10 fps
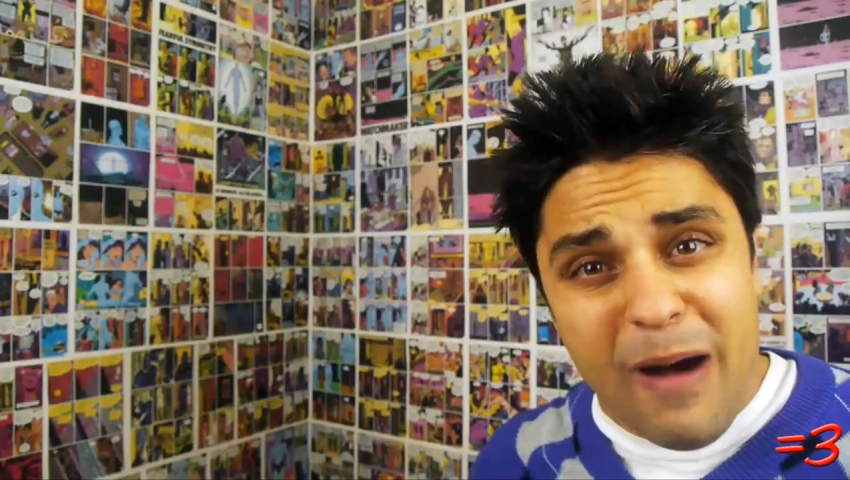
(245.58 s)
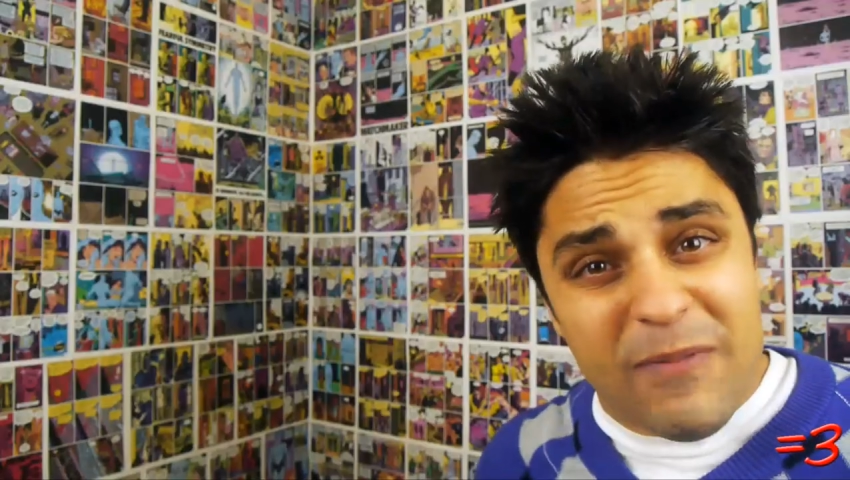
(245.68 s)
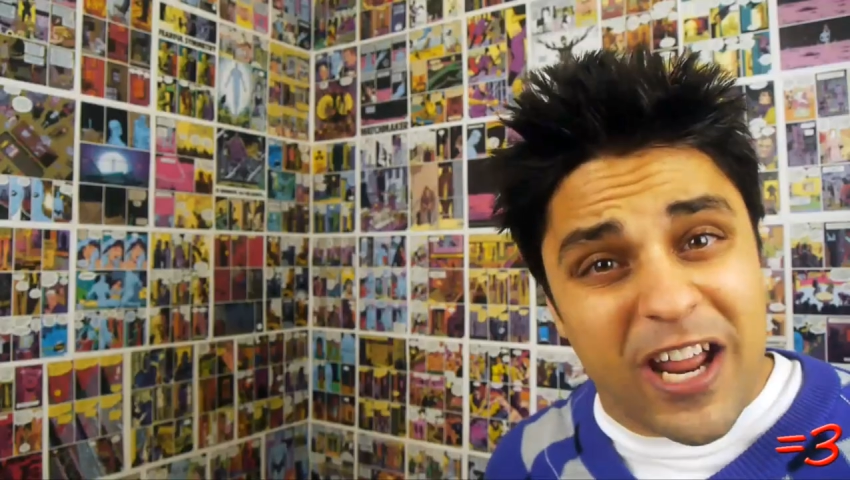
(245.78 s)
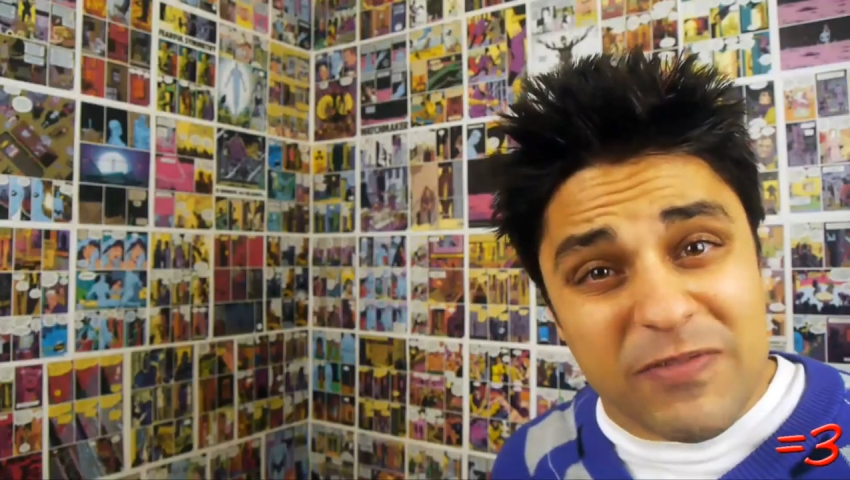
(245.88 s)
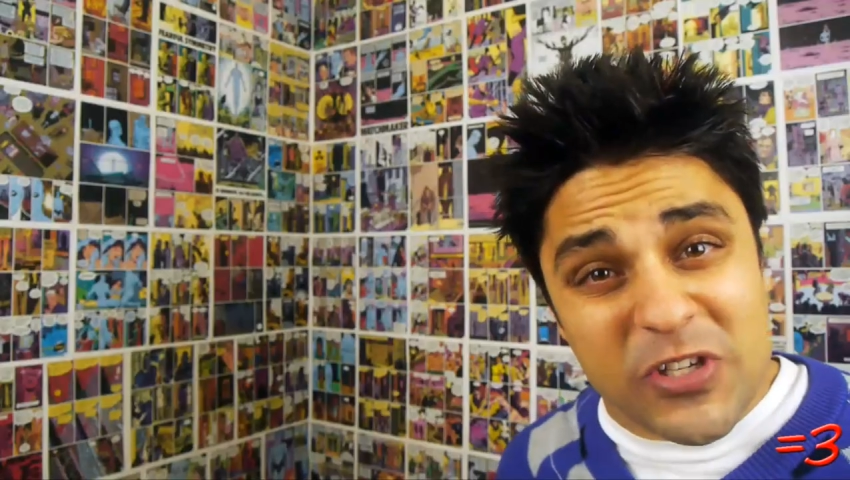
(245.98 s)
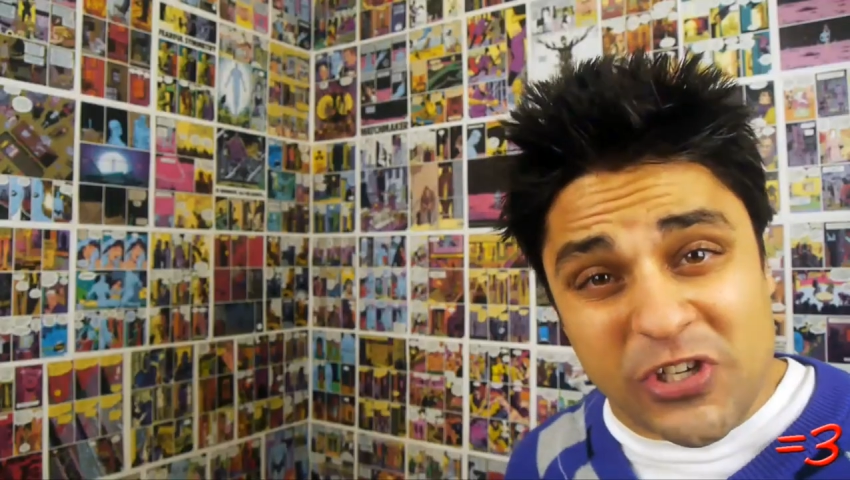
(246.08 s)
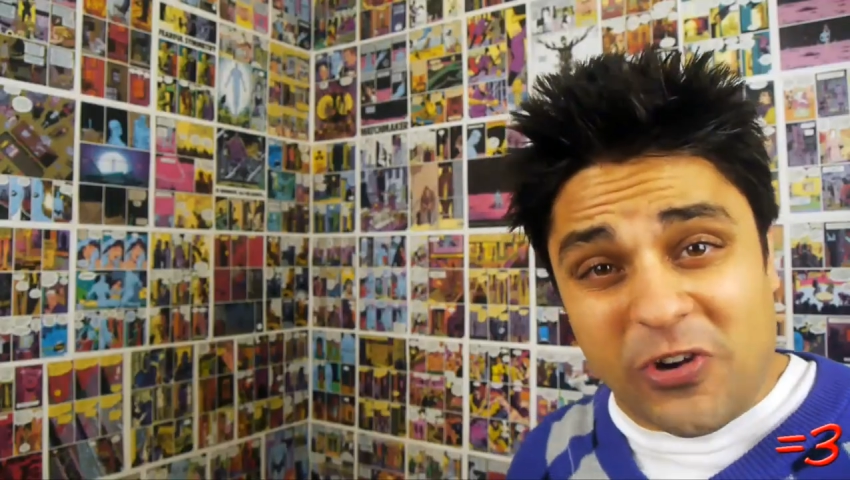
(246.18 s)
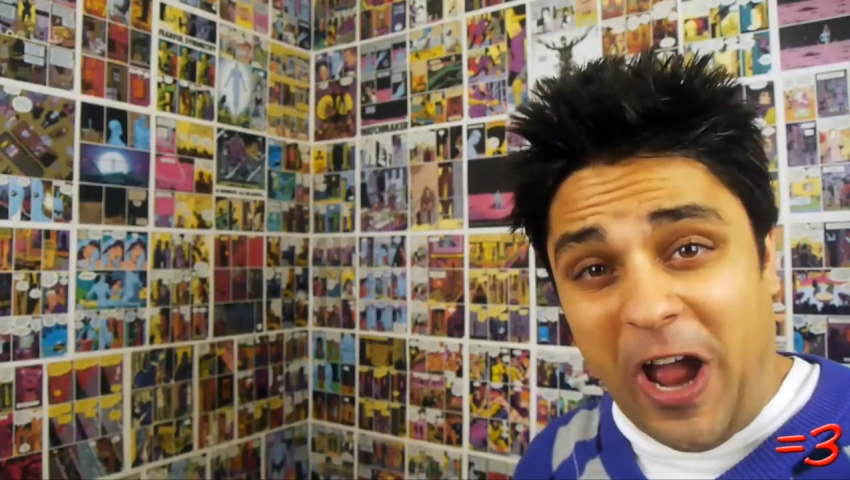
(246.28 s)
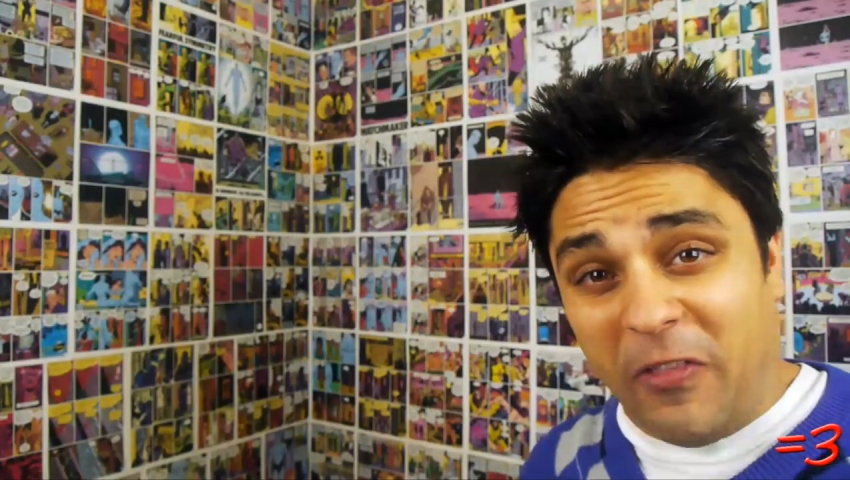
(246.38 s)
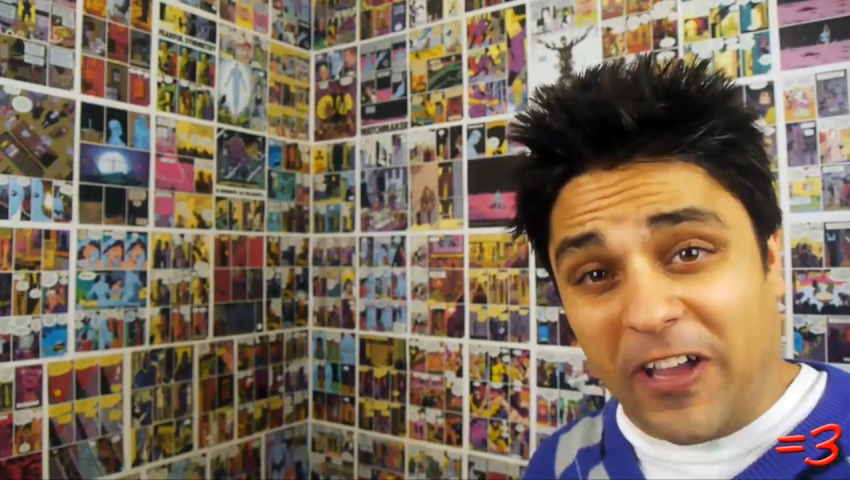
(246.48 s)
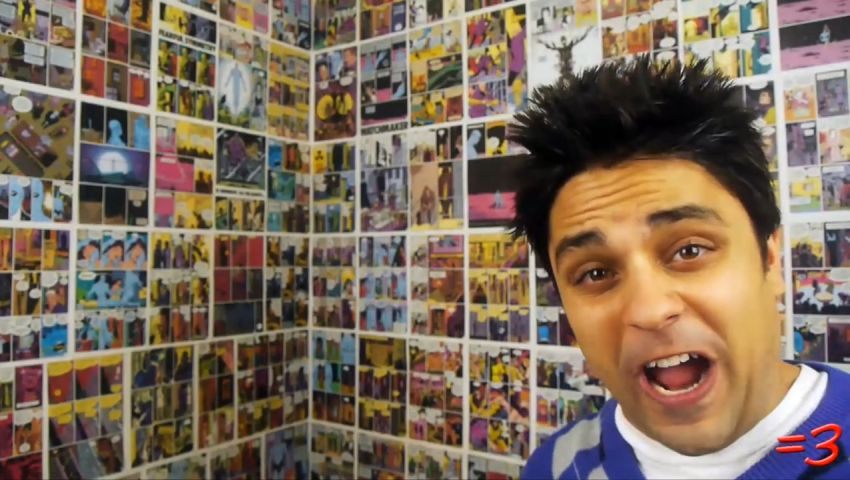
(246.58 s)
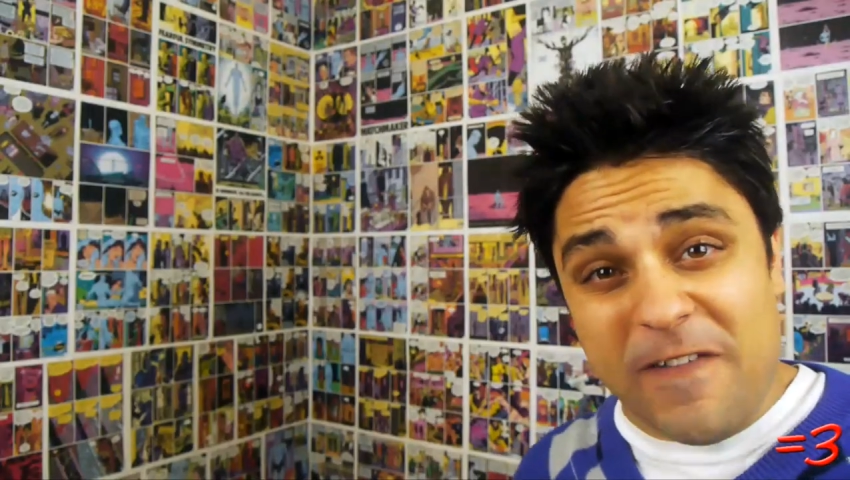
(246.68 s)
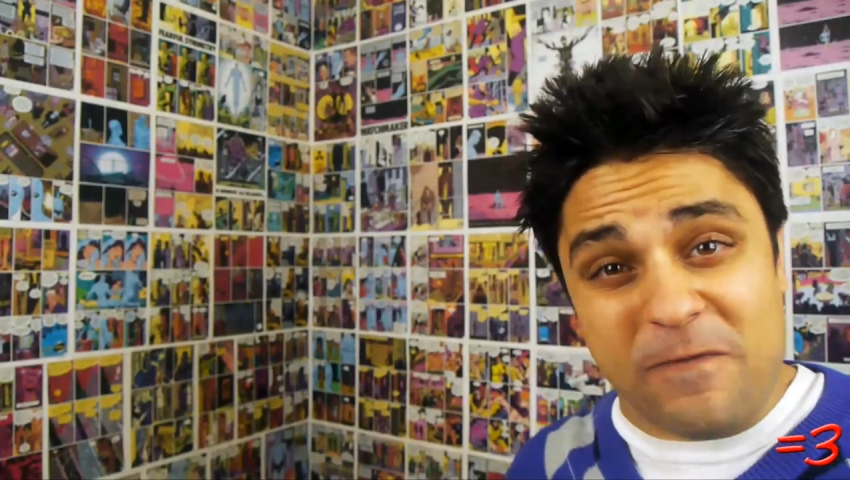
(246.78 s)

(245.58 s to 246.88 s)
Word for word: I'm not even sure how the guy